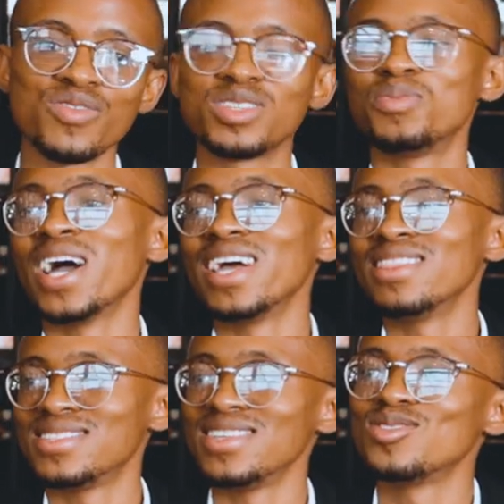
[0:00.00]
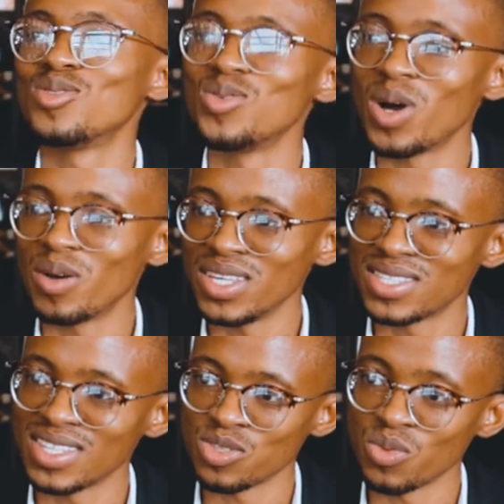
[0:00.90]
of us behind the scenes who know how
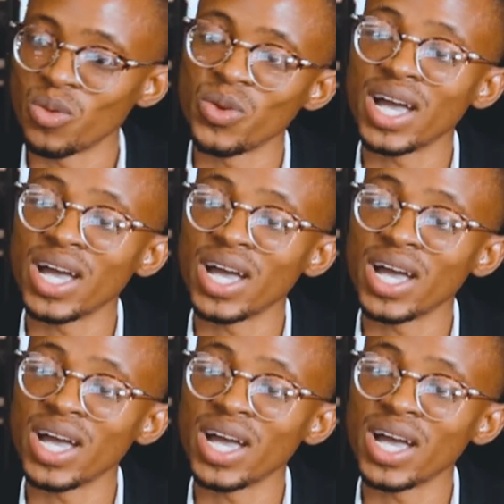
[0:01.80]
these things work,